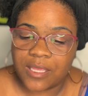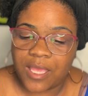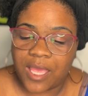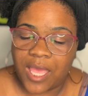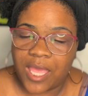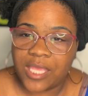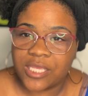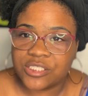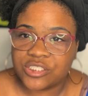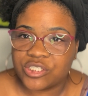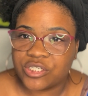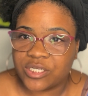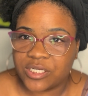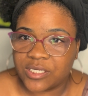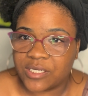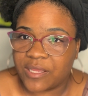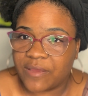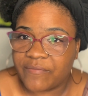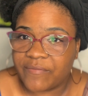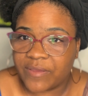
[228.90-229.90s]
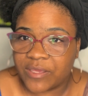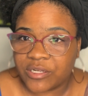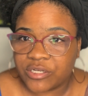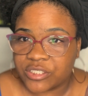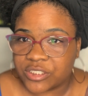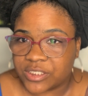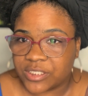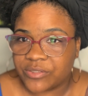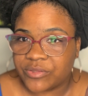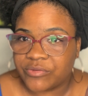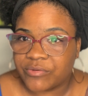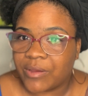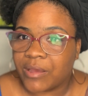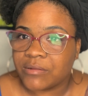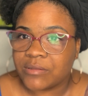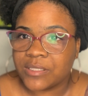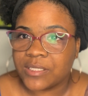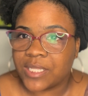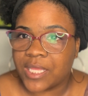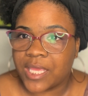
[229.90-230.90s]
exert enough energy
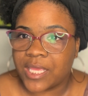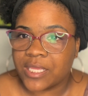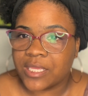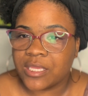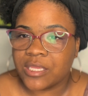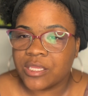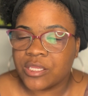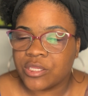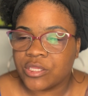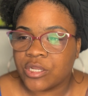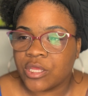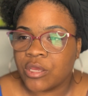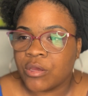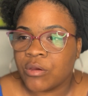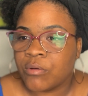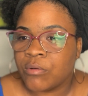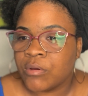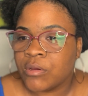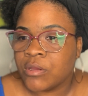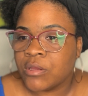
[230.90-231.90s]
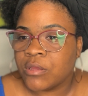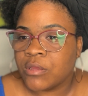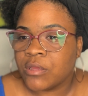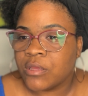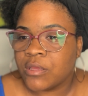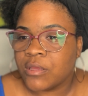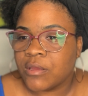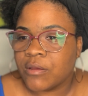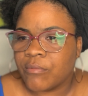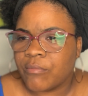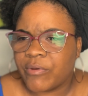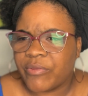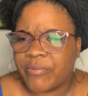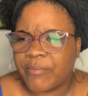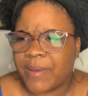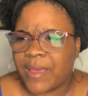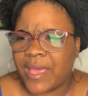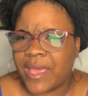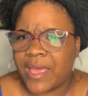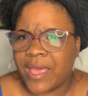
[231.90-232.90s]
throughout the day, you know, with
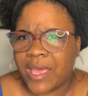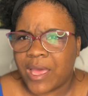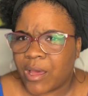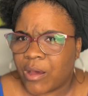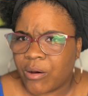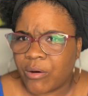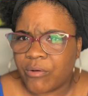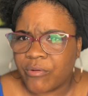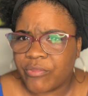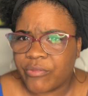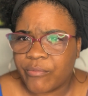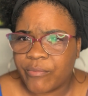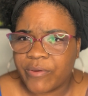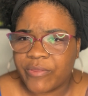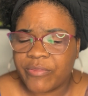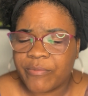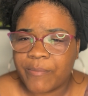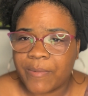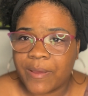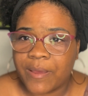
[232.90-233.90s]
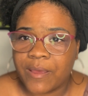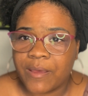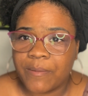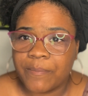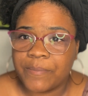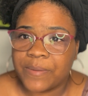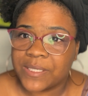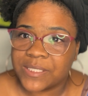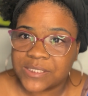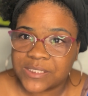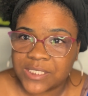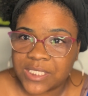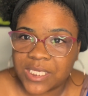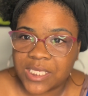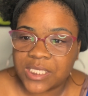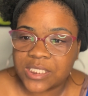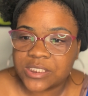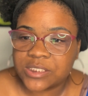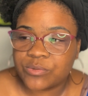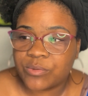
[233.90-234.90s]
my health, with my
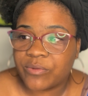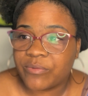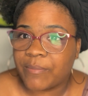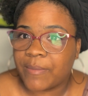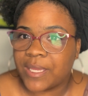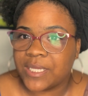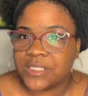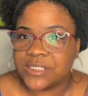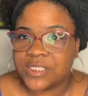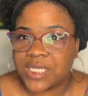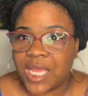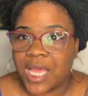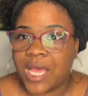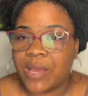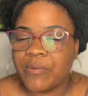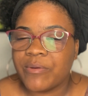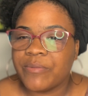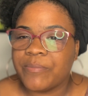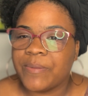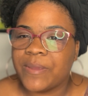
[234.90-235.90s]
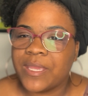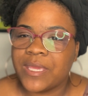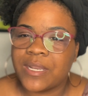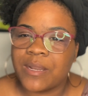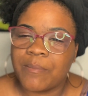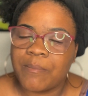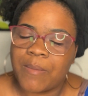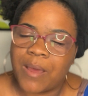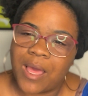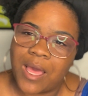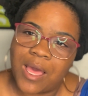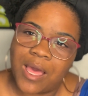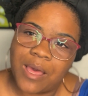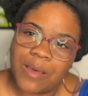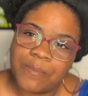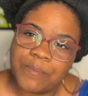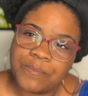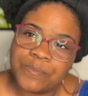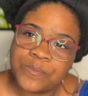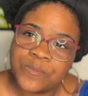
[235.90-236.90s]
business, with my job, with being a
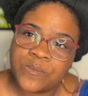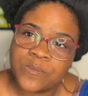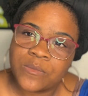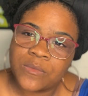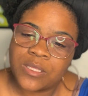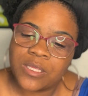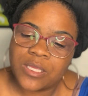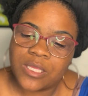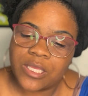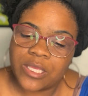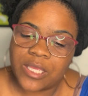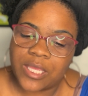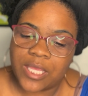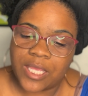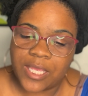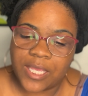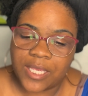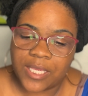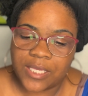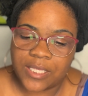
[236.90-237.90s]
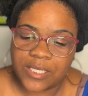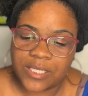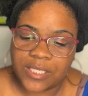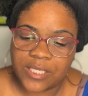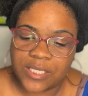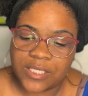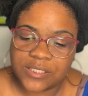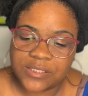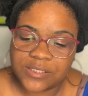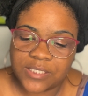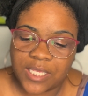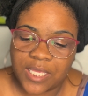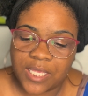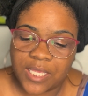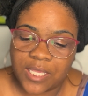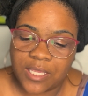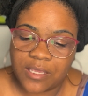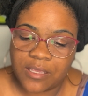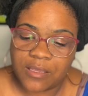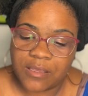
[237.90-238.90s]
mom. And it's
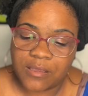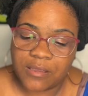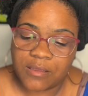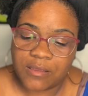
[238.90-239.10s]
like,